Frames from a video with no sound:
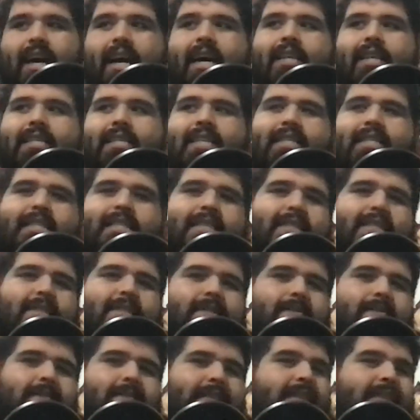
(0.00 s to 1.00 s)
Disney
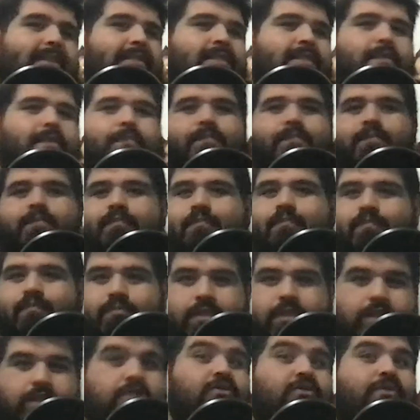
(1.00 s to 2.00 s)
seems to
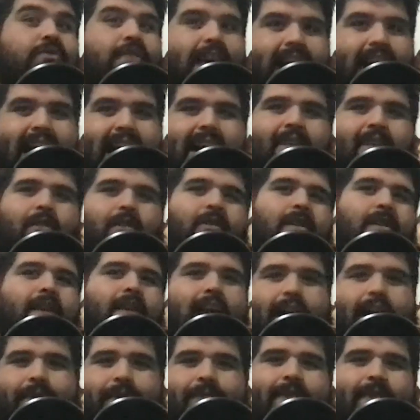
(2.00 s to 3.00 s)
do that, or
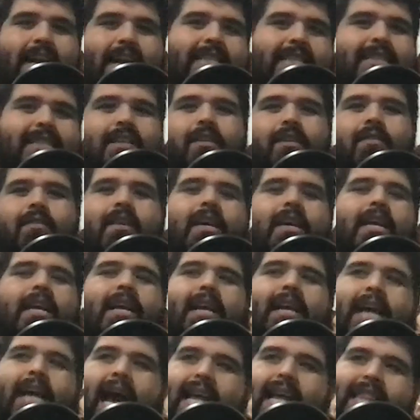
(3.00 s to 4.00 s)
FX, you know,
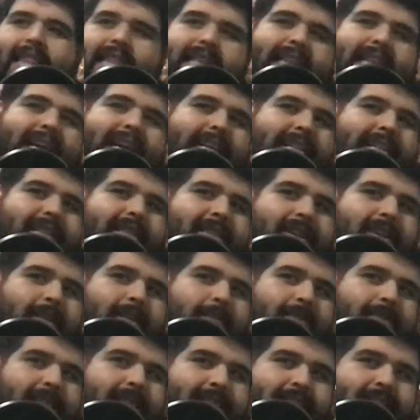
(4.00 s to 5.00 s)
I think
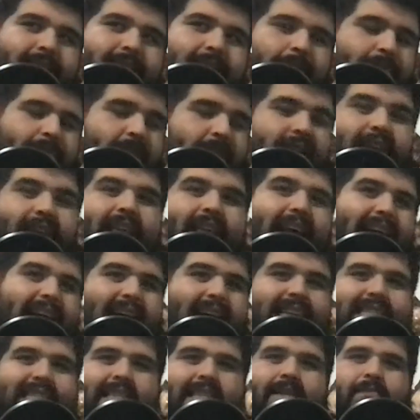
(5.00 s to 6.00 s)
they seem to bury the
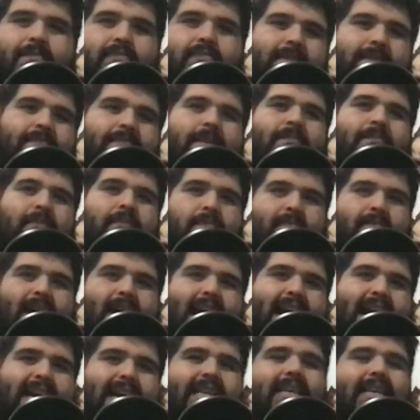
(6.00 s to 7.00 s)
hatchet and bring people
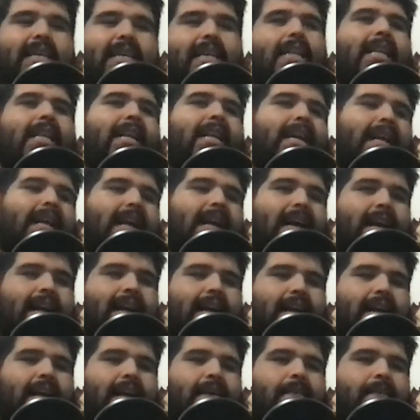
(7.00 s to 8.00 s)
back.
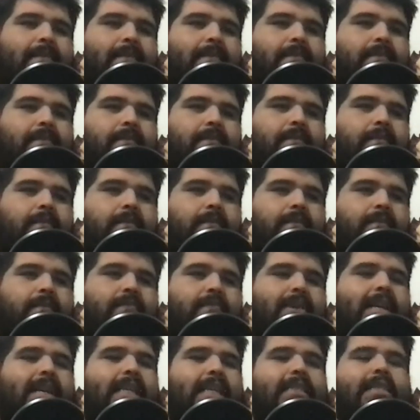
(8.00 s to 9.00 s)

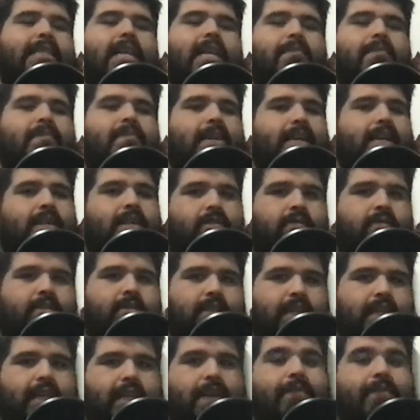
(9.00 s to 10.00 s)
But it's going to be
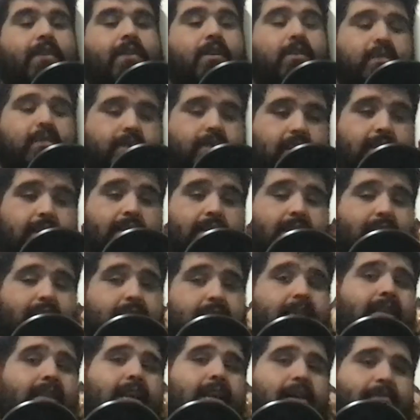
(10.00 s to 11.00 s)
interesting. If Kurt Sutter
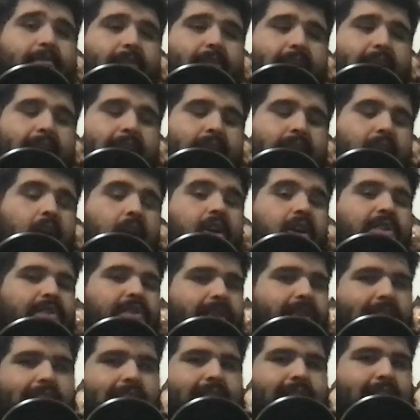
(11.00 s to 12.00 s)
doesn't come back, are
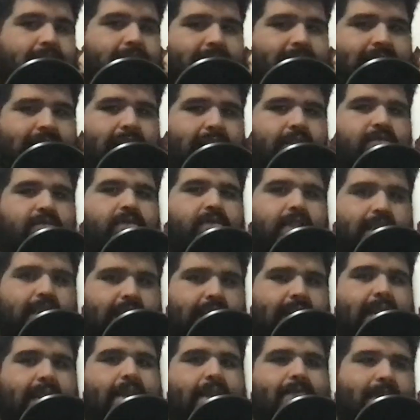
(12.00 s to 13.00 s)
you guys going to be
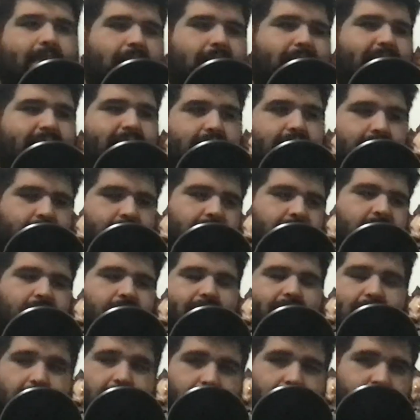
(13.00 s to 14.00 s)
interested in maybe a Sons
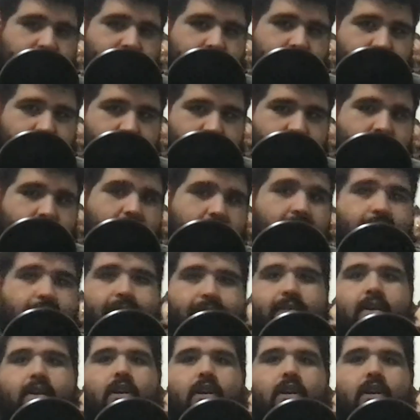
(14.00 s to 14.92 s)
of Anarchy spinoff